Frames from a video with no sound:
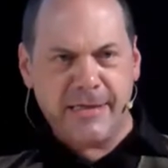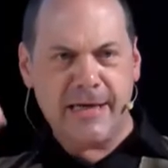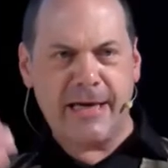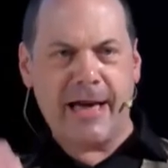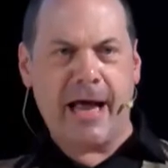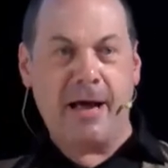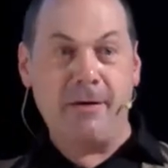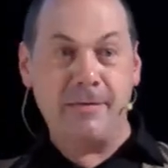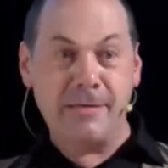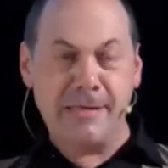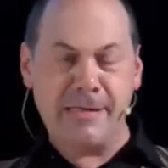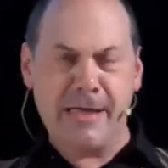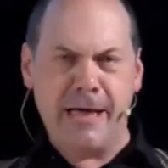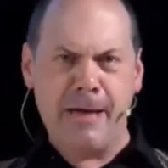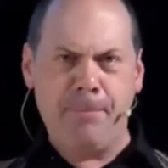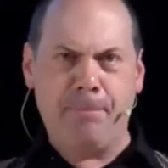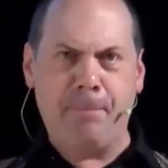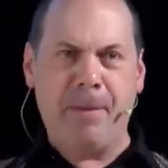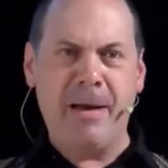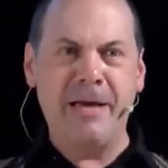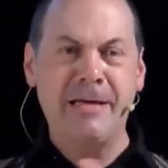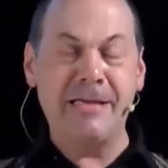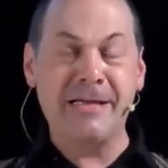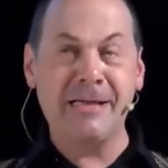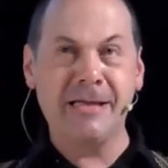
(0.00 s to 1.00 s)
announced they'd
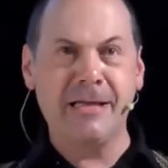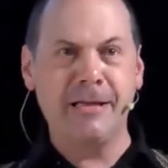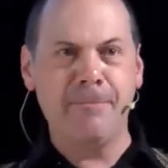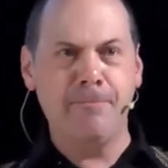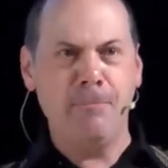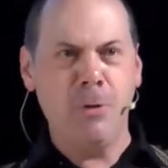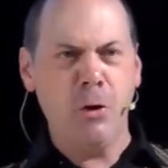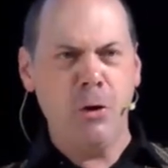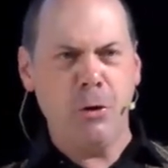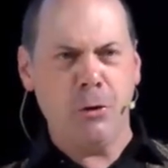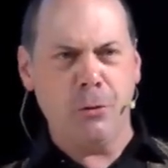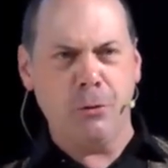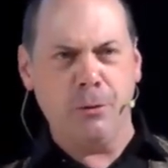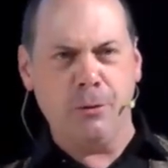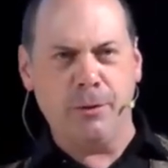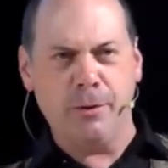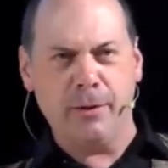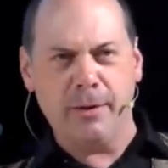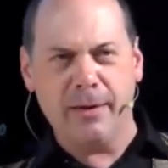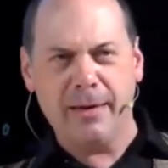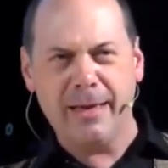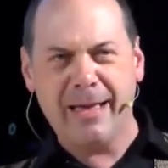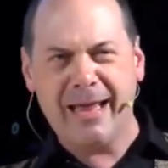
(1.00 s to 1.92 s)
been to the moon,